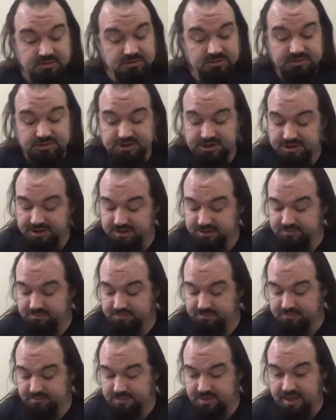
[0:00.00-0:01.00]

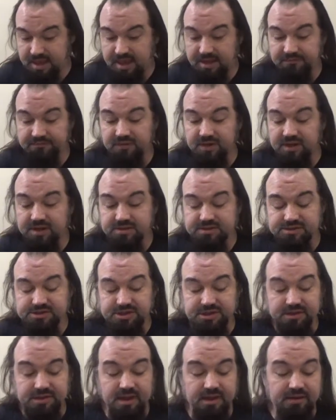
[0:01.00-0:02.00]

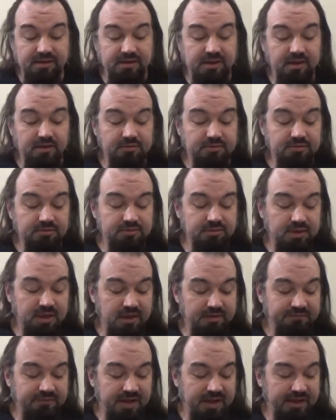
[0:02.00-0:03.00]
She's had no
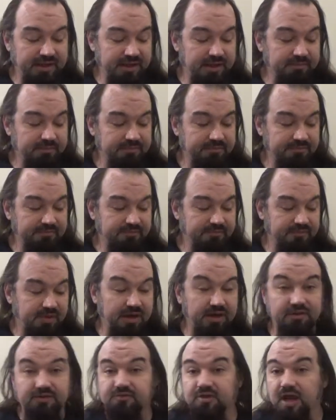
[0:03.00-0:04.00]
luck finding
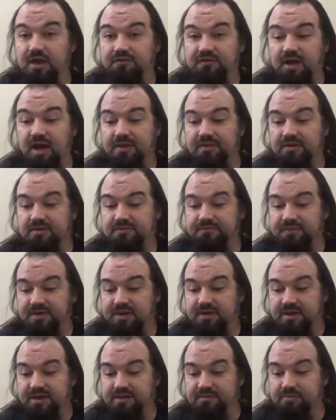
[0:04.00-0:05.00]
Strife either,
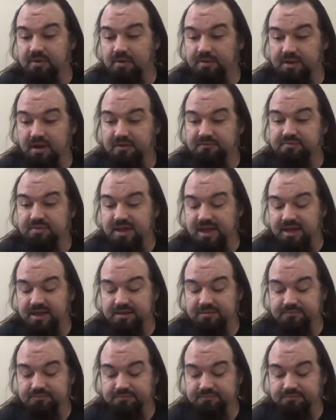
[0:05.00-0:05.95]
figuring he's probably off planet.